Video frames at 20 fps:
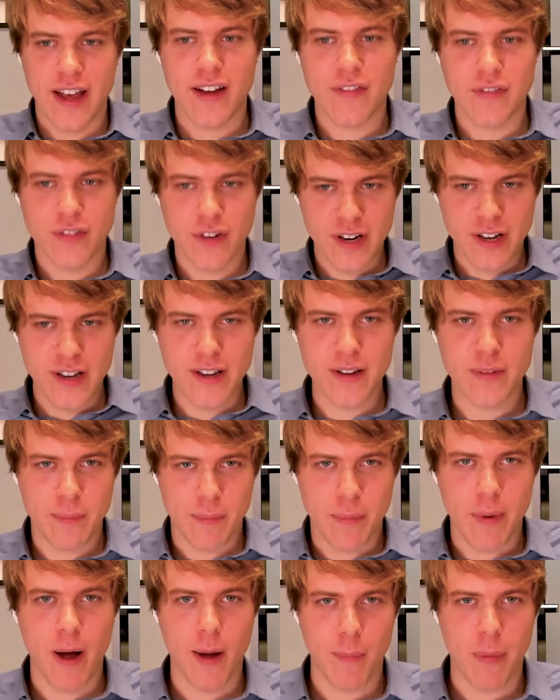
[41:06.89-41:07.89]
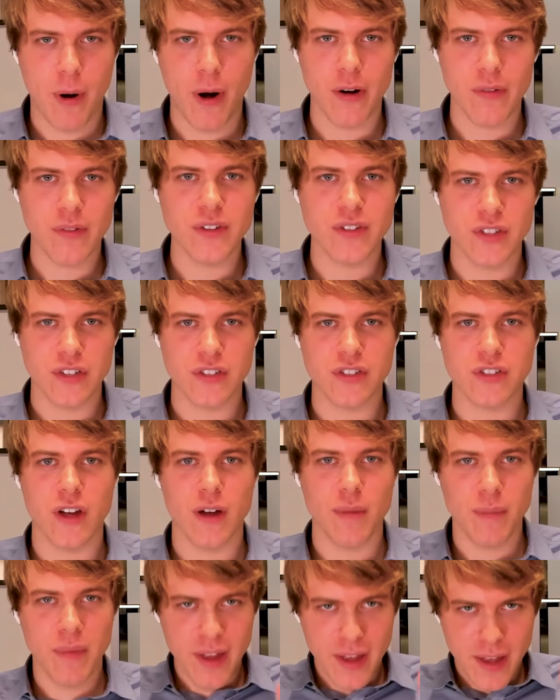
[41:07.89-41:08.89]
Every um, part of the
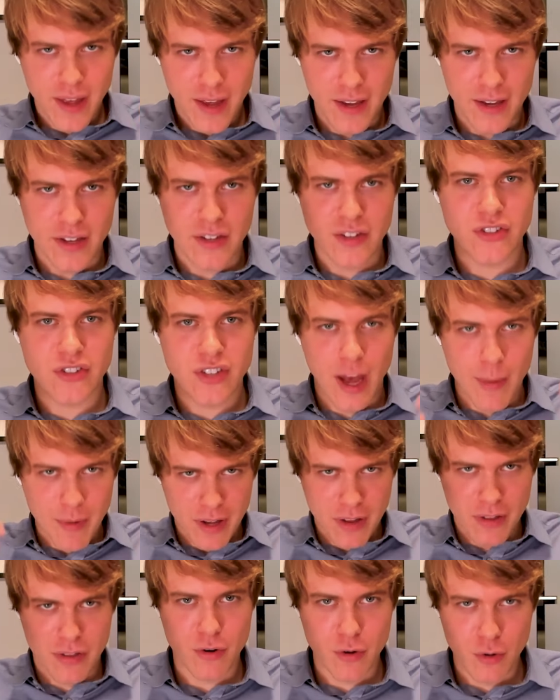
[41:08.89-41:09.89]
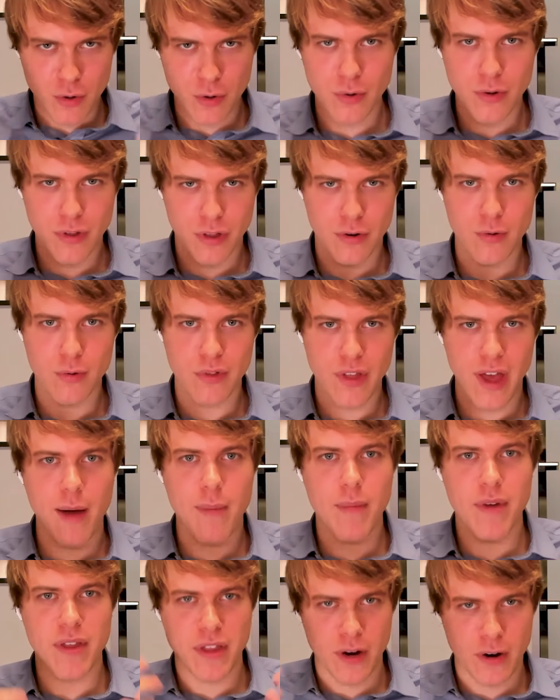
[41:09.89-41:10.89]
system is coming through through
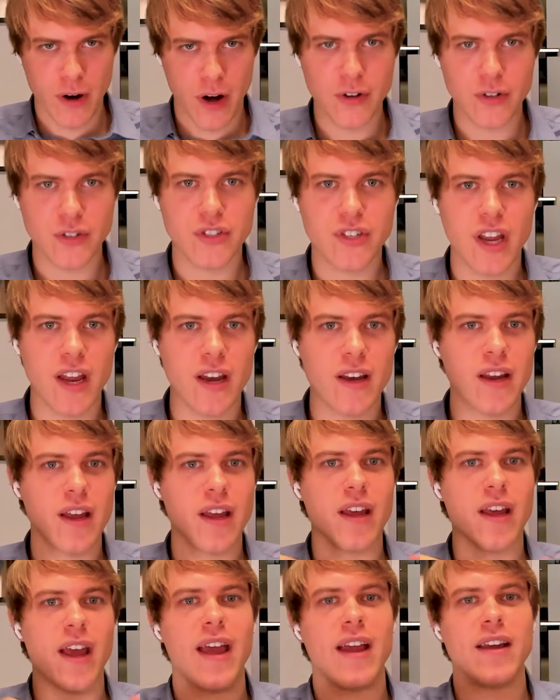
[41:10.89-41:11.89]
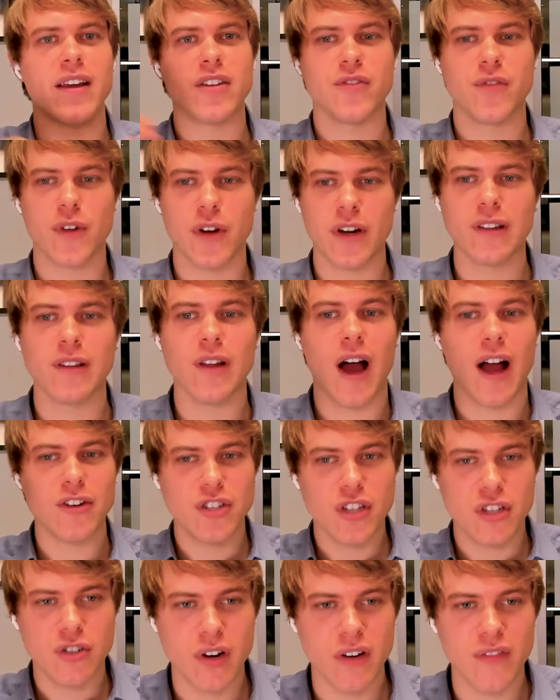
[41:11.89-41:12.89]
them and their understanding, and it's very
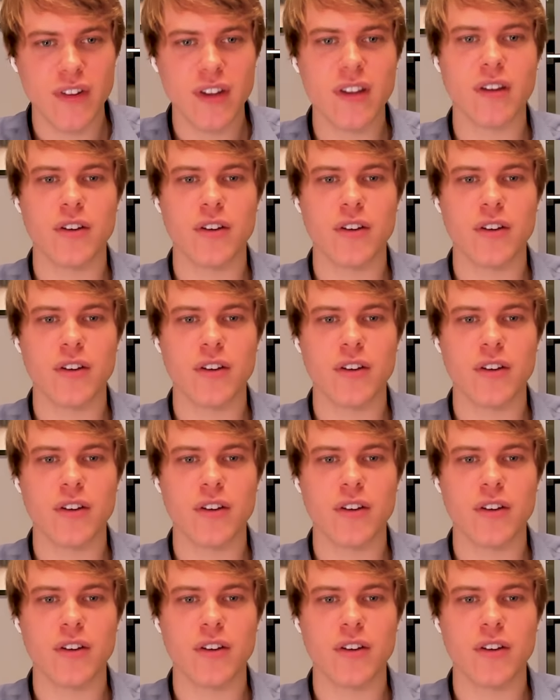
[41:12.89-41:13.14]
logic driven.